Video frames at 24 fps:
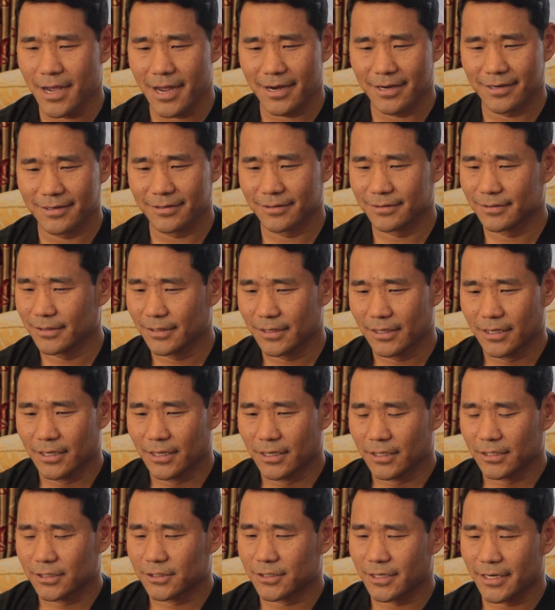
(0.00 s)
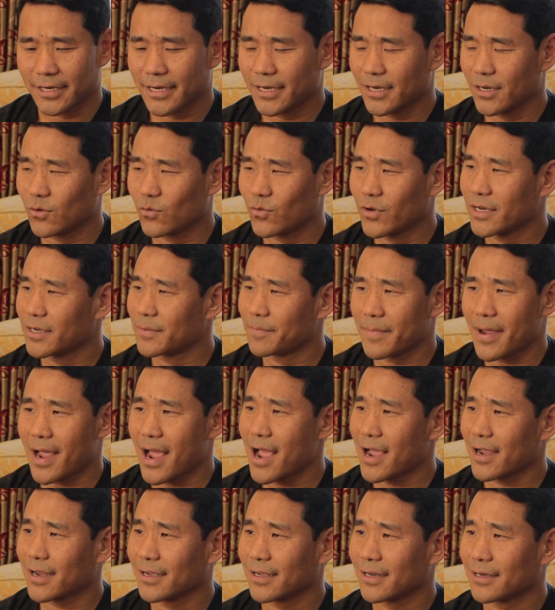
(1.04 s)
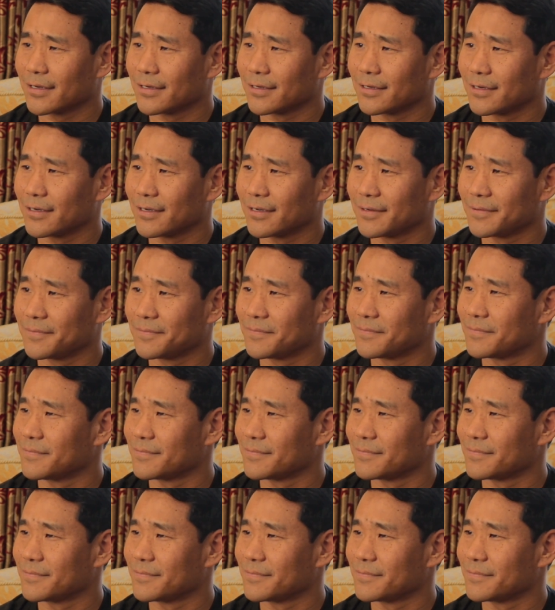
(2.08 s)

and suddenly went bang, and